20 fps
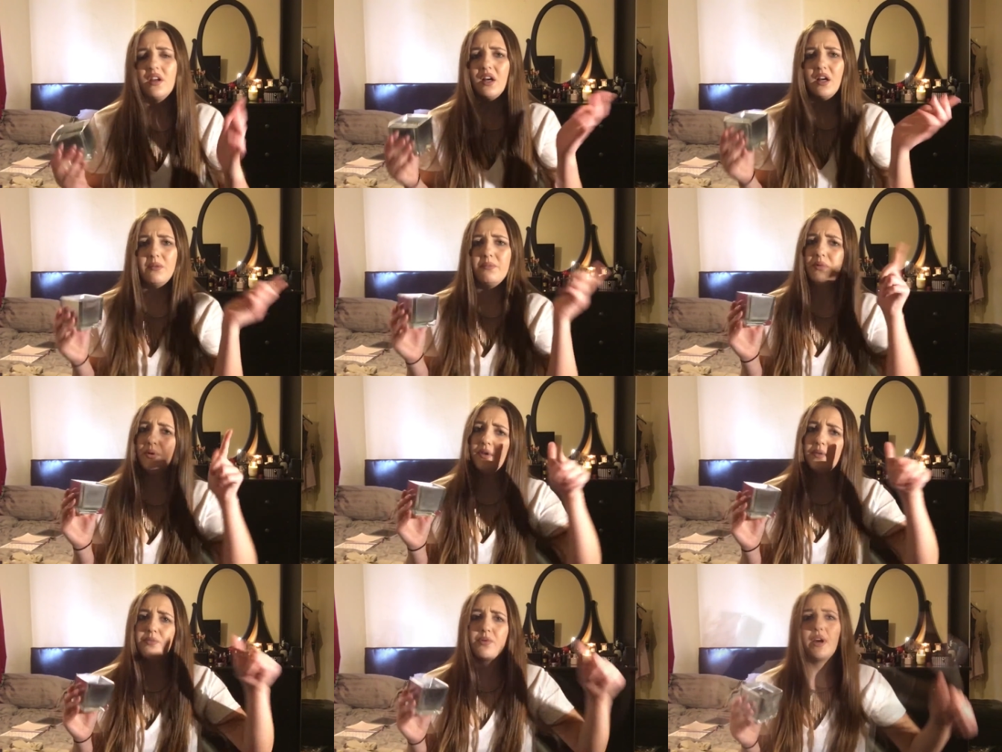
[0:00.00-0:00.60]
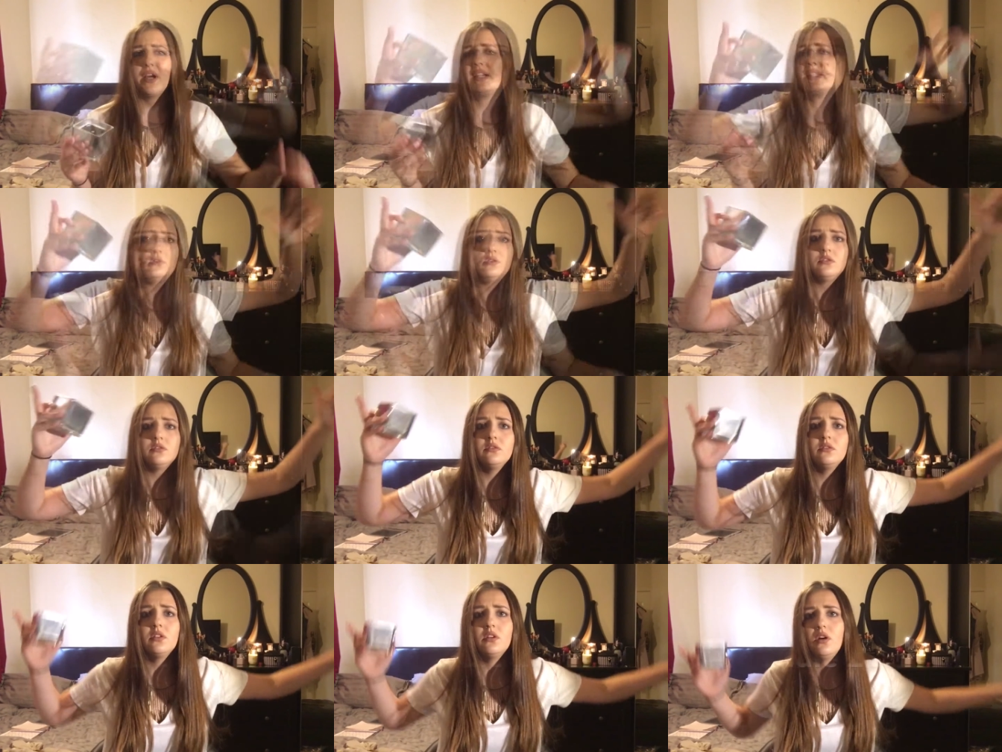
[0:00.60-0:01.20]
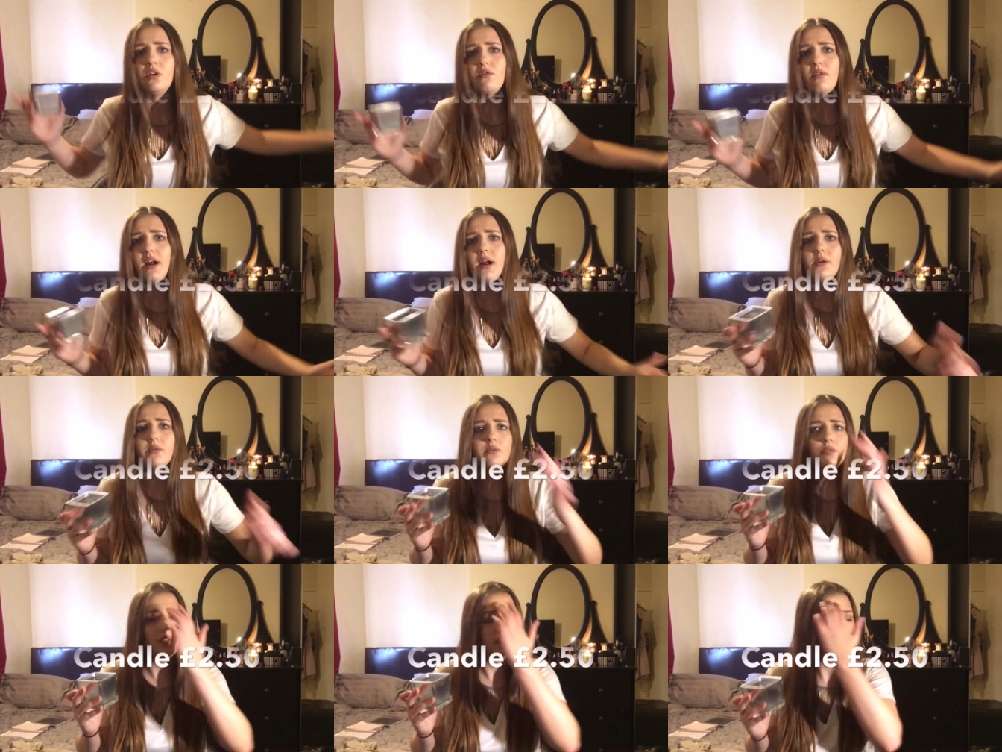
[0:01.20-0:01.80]
I'll put the price
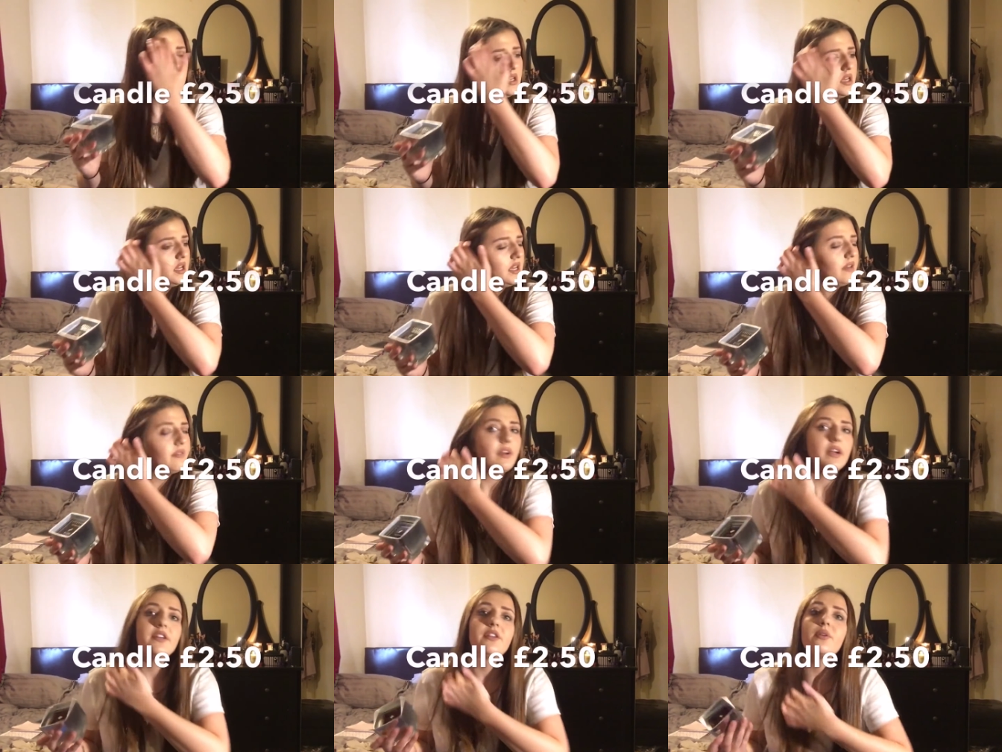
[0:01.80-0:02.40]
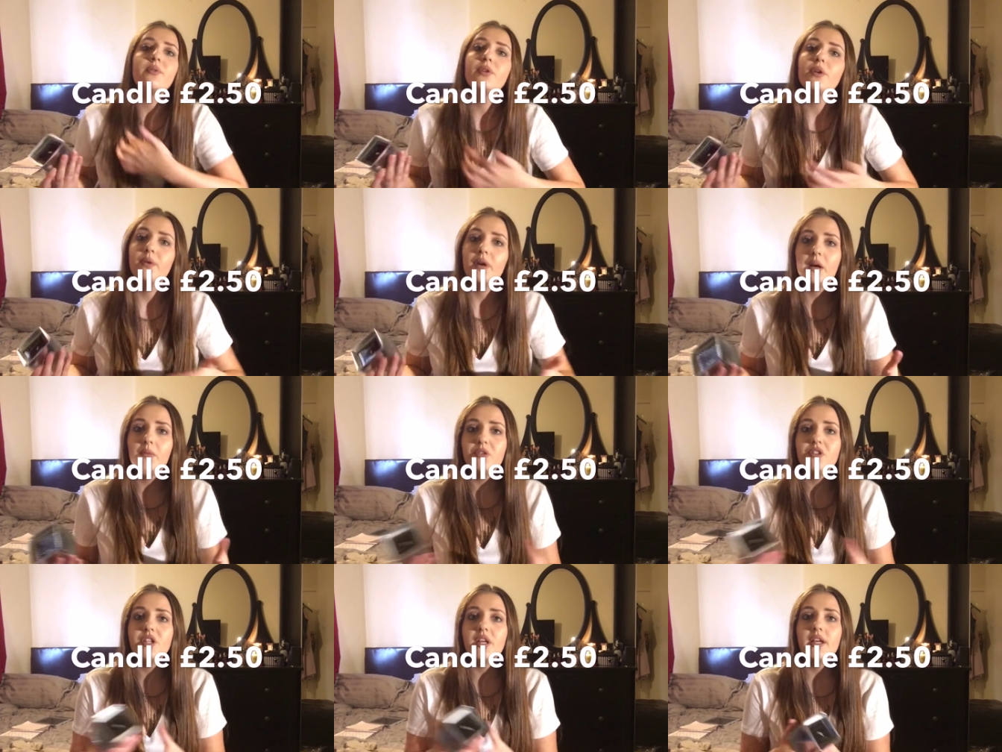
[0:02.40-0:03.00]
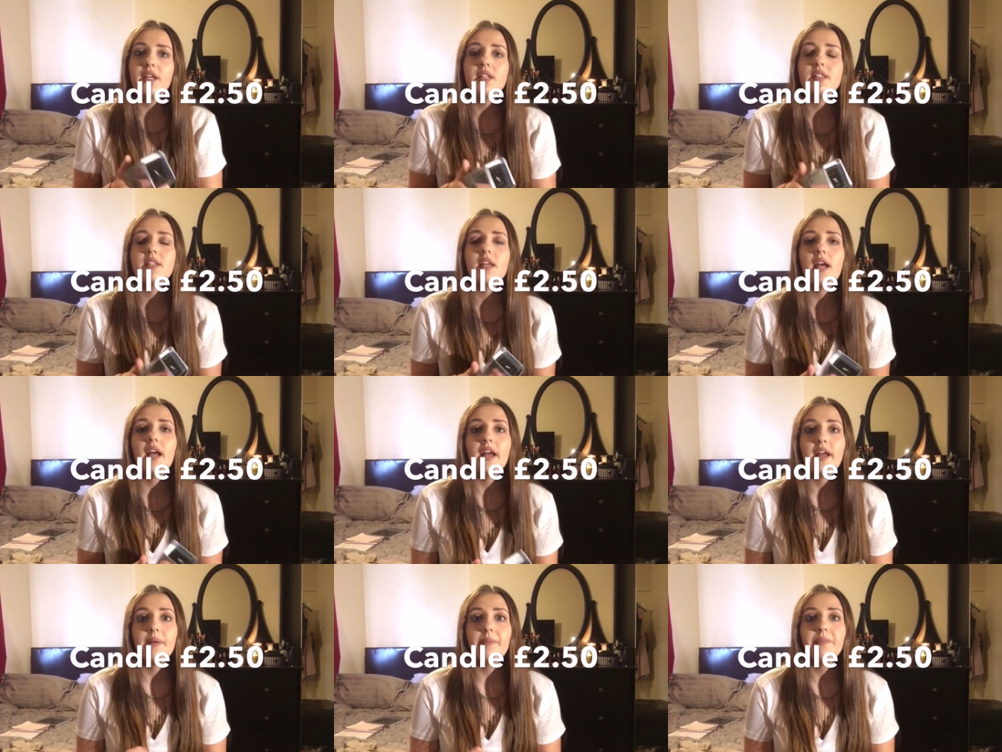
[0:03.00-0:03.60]
around, if I don't know how much it is.
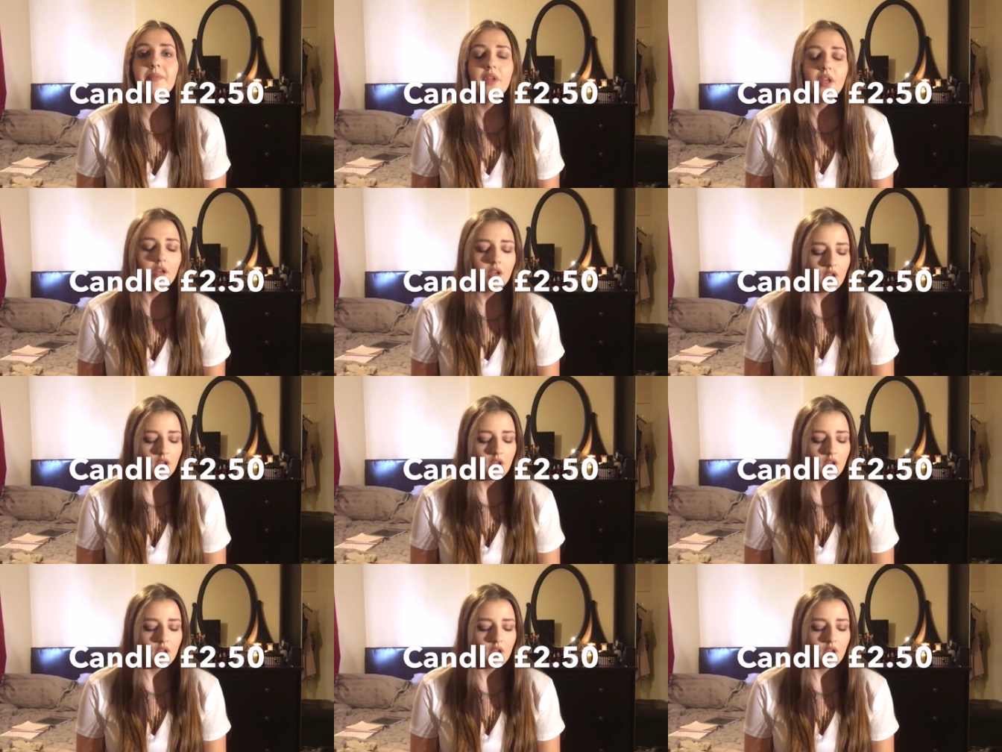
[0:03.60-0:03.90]
Um,